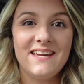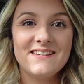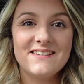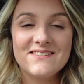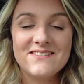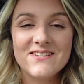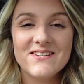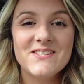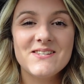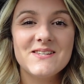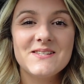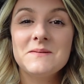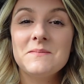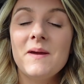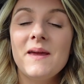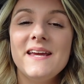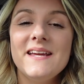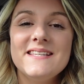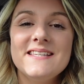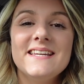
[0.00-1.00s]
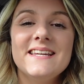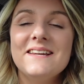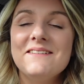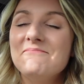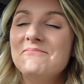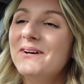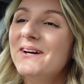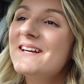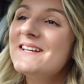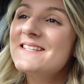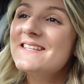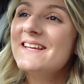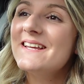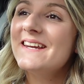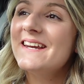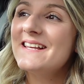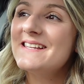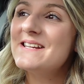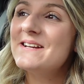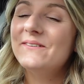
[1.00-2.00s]
It's just as amazing in
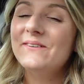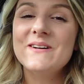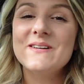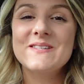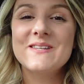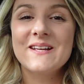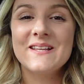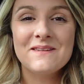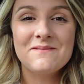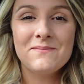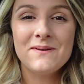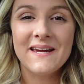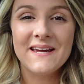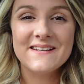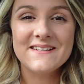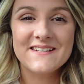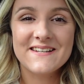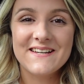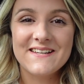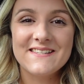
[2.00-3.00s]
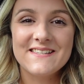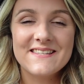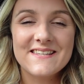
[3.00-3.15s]
person as it was on the pictures.